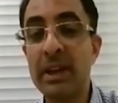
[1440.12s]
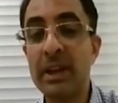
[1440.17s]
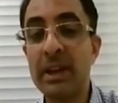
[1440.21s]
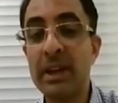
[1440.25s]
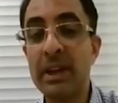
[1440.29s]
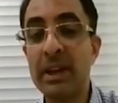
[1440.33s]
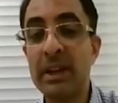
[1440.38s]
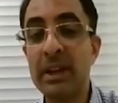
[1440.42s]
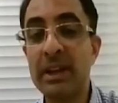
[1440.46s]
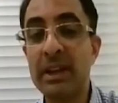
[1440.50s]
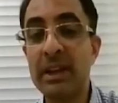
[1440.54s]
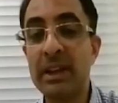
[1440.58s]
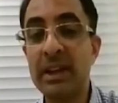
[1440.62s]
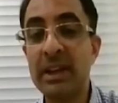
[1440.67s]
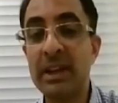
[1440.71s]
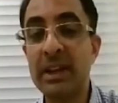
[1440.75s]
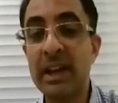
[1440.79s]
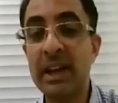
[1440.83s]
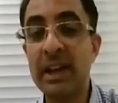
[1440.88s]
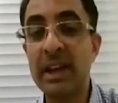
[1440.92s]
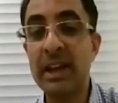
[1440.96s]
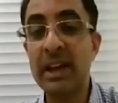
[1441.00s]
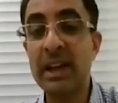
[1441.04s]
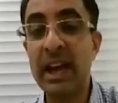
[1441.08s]
have
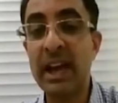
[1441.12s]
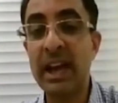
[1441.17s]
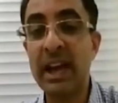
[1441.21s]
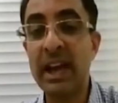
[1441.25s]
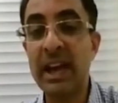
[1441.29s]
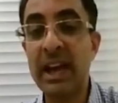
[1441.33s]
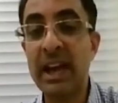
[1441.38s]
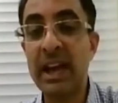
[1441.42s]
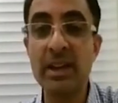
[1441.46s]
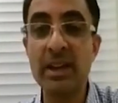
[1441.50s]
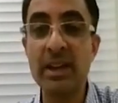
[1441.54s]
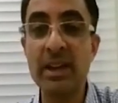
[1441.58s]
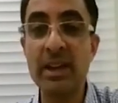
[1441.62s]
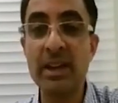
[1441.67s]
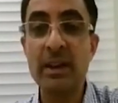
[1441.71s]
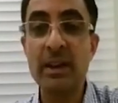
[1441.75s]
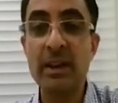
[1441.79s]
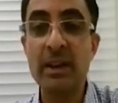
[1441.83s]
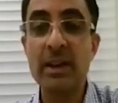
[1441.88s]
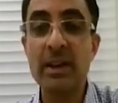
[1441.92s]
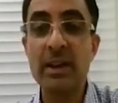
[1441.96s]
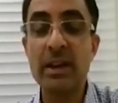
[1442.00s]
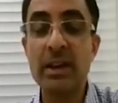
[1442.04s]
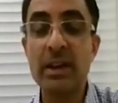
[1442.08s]
what is called as
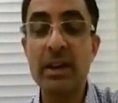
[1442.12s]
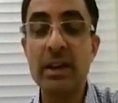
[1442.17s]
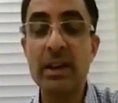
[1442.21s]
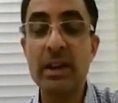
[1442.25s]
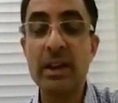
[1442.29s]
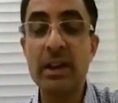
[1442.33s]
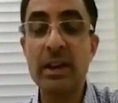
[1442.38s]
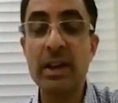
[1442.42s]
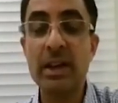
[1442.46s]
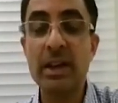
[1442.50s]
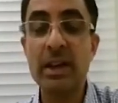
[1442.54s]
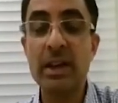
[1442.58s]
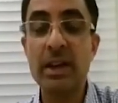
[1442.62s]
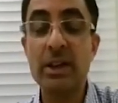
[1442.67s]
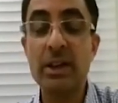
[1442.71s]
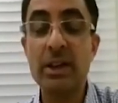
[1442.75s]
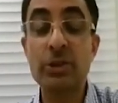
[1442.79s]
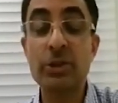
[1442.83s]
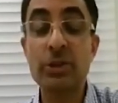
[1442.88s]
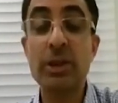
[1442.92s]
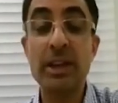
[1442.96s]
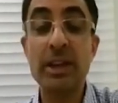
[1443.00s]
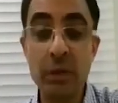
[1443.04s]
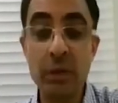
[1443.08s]
here you
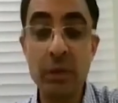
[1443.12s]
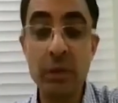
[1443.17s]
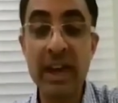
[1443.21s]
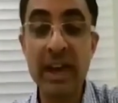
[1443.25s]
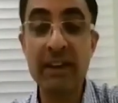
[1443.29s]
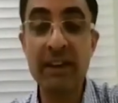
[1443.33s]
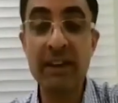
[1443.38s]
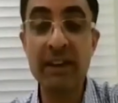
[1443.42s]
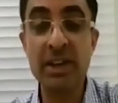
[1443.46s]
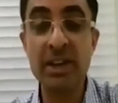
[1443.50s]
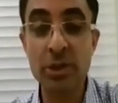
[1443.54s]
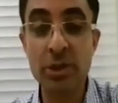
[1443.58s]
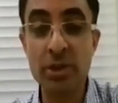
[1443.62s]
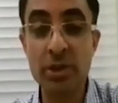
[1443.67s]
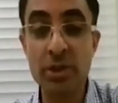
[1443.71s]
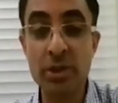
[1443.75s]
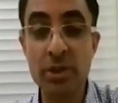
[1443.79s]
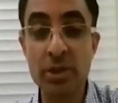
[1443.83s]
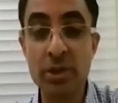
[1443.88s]
will have a seashore sign,